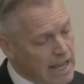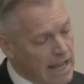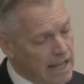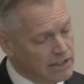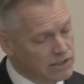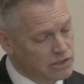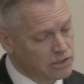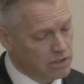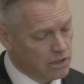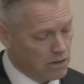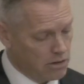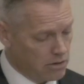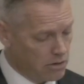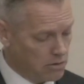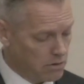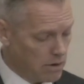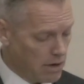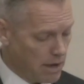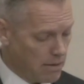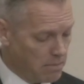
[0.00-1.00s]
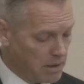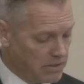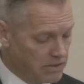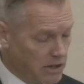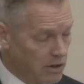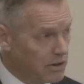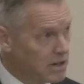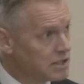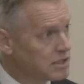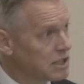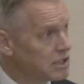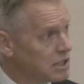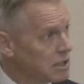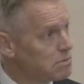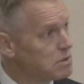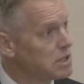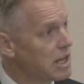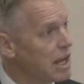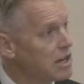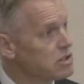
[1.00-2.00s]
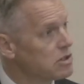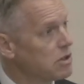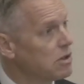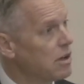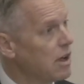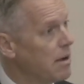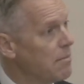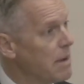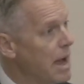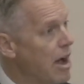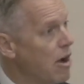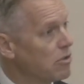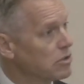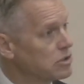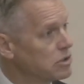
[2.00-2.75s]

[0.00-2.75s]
And so, uh, but there is a substantial amount.